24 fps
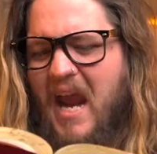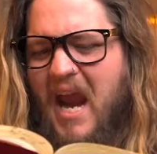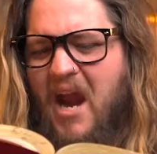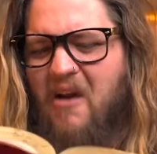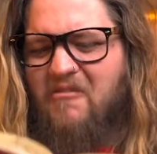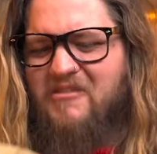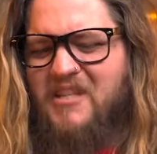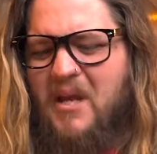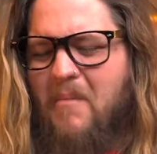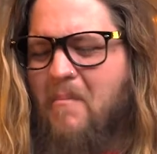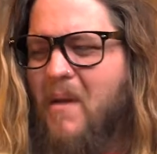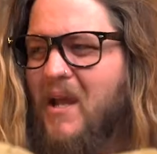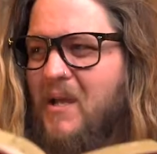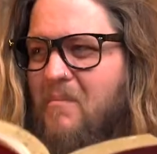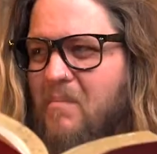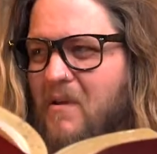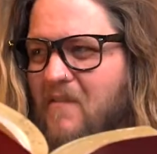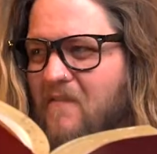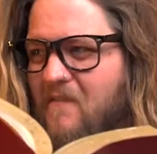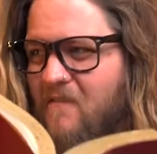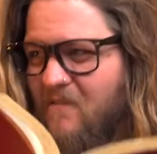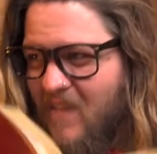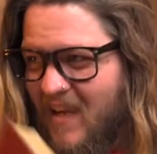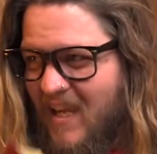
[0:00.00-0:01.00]
How does that make
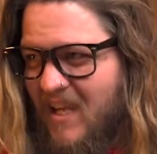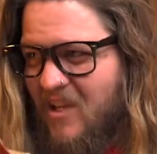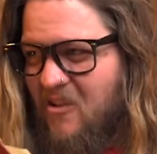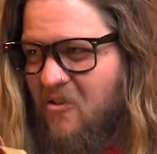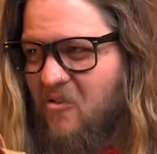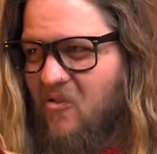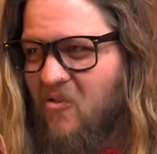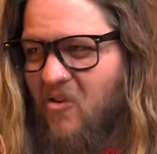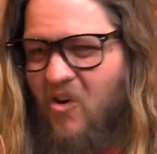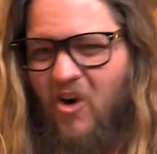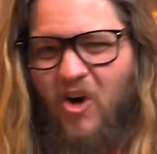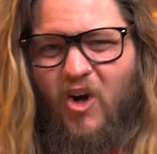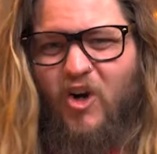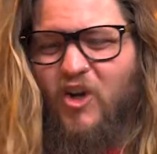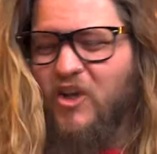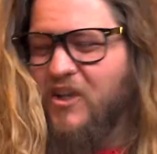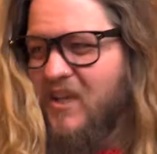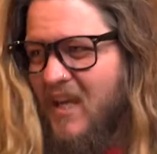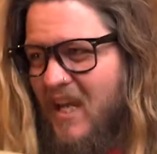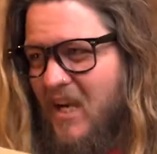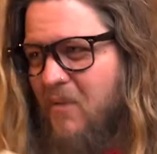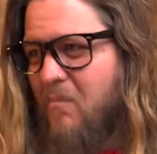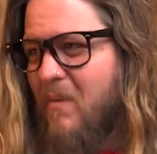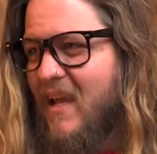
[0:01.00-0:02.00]
me feel? Are you
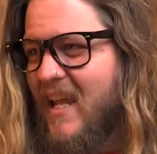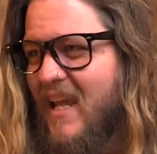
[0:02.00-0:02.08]
kidding